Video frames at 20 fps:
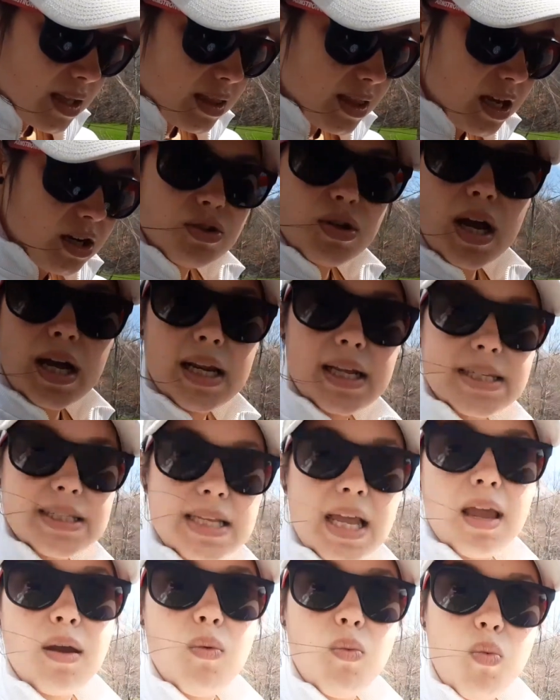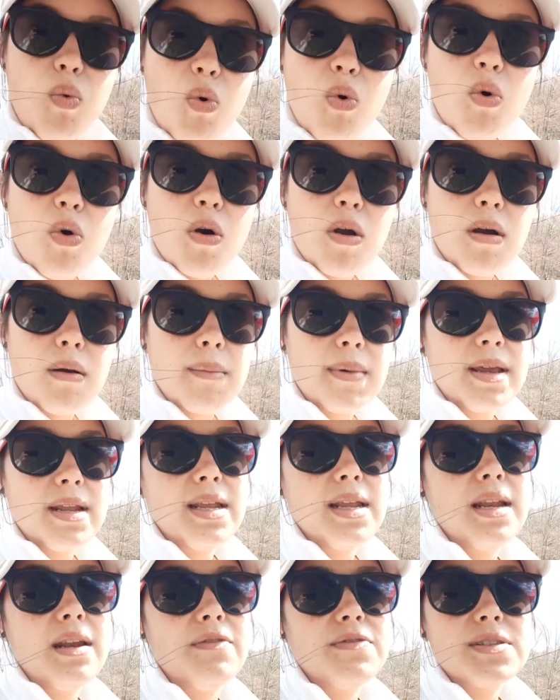try to stay warm, and
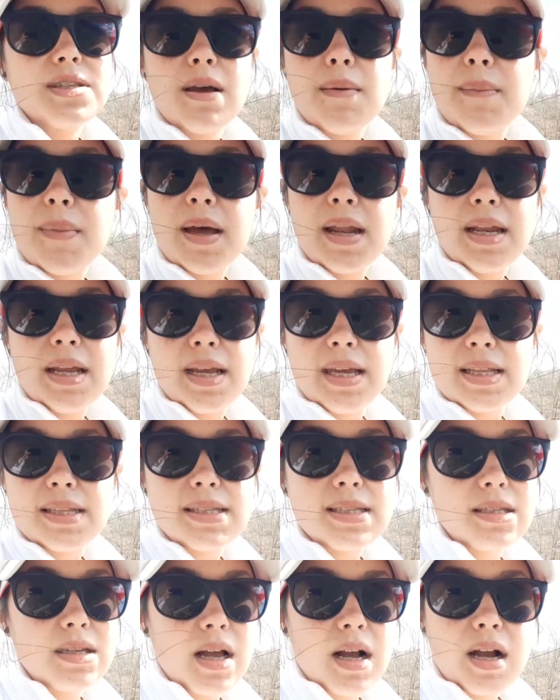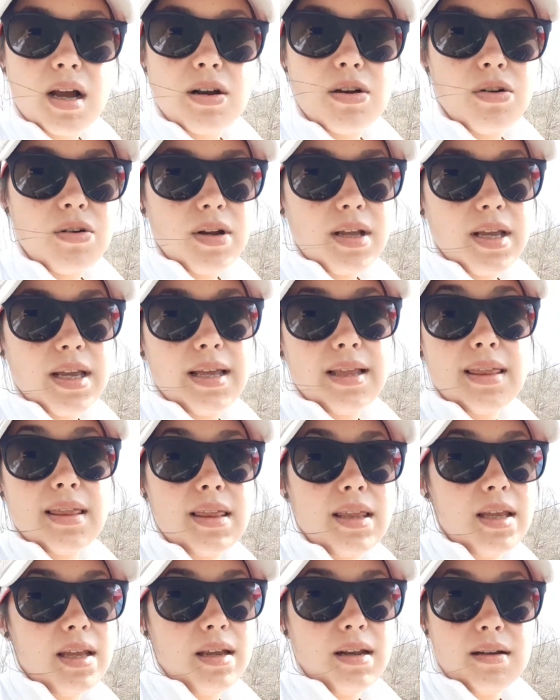then if somebody gets stuck underneath,
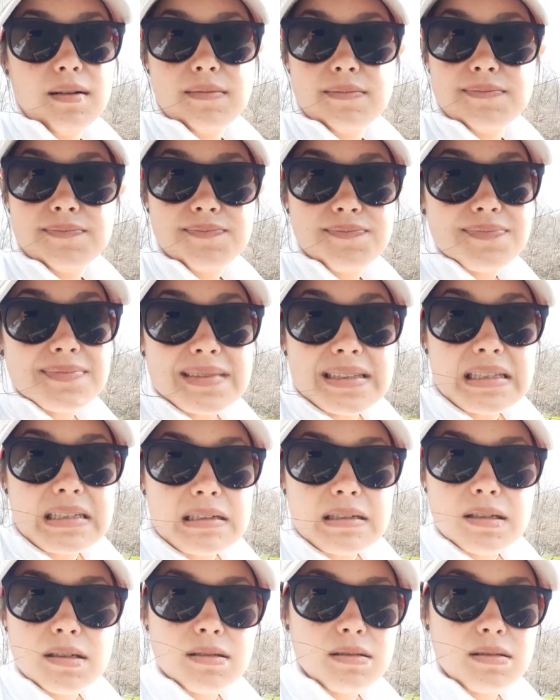then it